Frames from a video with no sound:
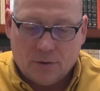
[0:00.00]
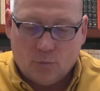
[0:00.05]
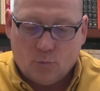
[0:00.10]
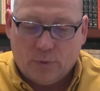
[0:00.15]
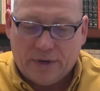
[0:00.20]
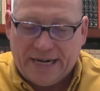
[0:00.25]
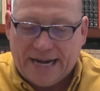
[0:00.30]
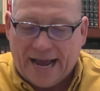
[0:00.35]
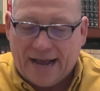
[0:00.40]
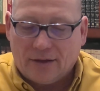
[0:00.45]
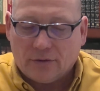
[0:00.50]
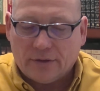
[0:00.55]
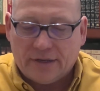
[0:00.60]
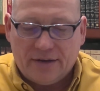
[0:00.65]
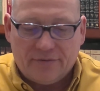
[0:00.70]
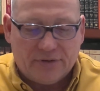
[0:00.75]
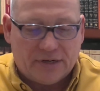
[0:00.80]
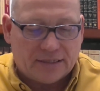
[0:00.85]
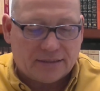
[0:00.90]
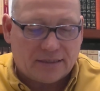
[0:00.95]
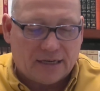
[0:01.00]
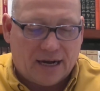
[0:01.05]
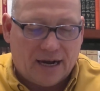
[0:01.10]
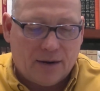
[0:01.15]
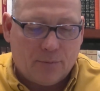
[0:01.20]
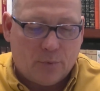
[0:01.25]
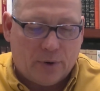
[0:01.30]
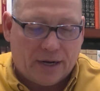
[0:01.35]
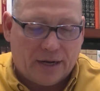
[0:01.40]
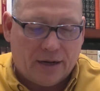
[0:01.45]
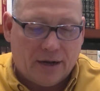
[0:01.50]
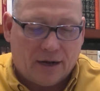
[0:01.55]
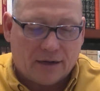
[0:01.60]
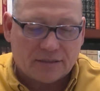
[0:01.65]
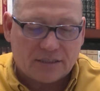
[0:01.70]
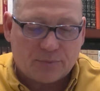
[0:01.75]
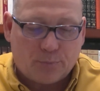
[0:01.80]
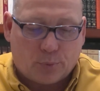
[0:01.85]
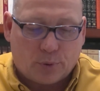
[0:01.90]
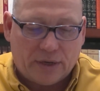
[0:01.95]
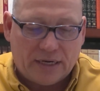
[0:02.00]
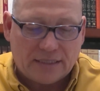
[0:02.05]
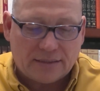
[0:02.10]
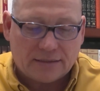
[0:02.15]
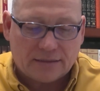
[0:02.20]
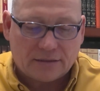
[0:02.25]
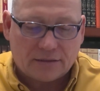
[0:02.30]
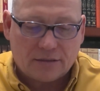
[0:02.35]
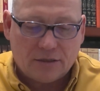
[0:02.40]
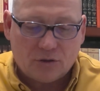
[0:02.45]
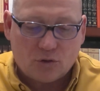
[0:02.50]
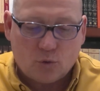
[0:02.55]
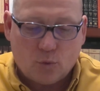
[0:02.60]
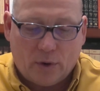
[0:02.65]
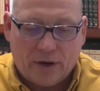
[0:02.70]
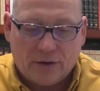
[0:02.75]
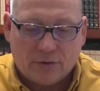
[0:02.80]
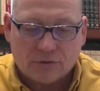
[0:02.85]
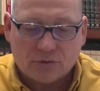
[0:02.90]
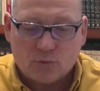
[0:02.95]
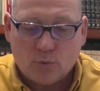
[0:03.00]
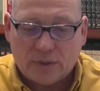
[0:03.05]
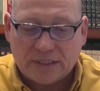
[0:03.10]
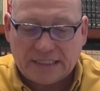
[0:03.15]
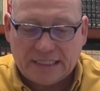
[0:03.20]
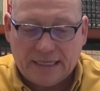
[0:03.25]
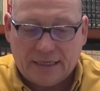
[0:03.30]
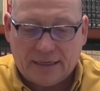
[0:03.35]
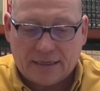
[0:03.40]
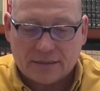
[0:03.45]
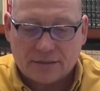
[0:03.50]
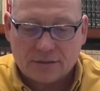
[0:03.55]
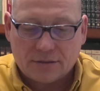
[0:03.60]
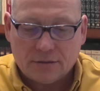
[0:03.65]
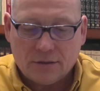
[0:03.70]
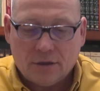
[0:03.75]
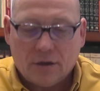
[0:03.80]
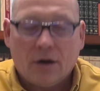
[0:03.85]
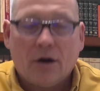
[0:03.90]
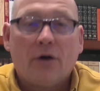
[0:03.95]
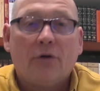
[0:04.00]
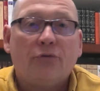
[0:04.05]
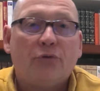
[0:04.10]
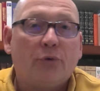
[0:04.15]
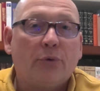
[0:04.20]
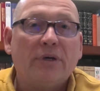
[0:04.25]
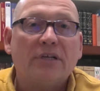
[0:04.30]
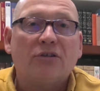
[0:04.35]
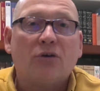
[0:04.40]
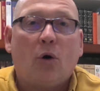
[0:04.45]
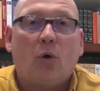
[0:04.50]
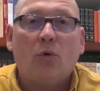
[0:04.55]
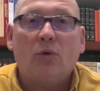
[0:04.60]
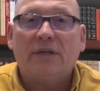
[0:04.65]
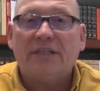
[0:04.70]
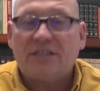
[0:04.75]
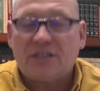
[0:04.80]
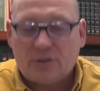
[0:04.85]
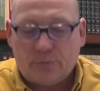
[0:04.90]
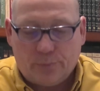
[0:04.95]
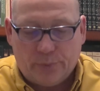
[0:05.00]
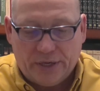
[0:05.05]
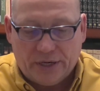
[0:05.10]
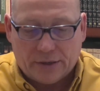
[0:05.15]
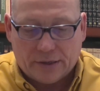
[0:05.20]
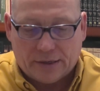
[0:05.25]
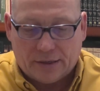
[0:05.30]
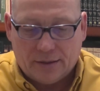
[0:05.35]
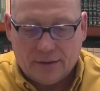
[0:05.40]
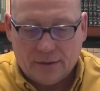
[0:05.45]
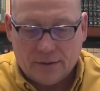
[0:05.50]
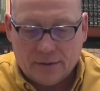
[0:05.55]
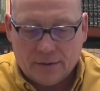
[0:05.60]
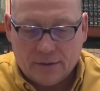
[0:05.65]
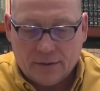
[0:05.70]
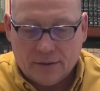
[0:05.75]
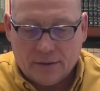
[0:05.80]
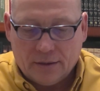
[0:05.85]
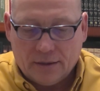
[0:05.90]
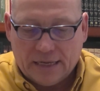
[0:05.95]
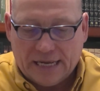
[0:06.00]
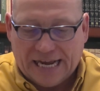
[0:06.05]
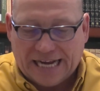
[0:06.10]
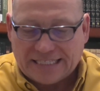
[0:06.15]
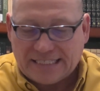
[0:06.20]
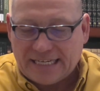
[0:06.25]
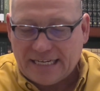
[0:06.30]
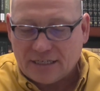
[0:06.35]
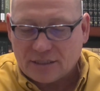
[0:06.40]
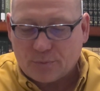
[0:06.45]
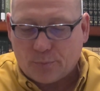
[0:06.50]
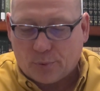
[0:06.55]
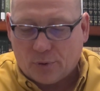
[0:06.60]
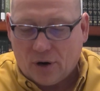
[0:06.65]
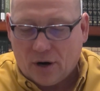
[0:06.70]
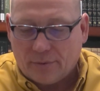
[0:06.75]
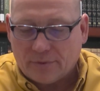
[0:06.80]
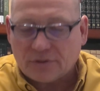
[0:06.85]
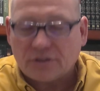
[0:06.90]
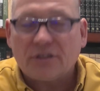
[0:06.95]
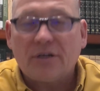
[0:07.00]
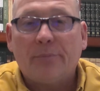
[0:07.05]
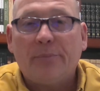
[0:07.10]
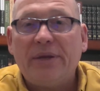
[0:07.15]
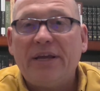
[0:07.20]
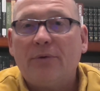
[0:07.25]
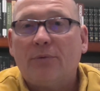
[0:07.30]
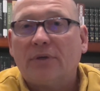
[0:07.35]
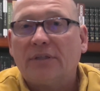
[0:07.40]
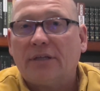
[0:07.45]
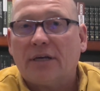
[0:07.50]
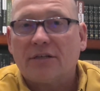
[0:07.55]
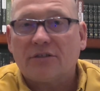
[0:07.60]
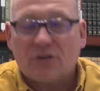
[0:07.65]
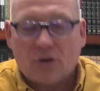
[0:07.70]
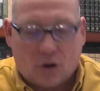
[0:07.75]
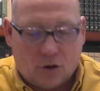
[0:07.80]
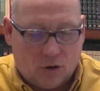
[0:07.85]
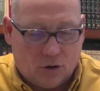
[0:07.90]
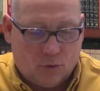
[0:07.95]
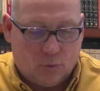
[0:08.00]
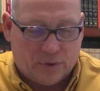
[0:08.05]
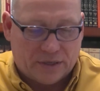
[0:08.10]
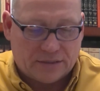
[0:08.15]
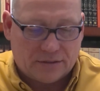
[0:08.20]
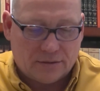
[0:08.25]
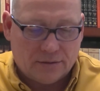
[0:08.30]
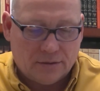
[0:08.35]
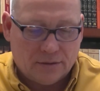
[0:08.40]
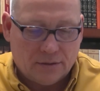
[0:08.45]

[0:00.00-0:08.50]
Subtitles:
We now live in a time when God's presence dwells within us, through His Holy Spirit, as He has promised to be with us always.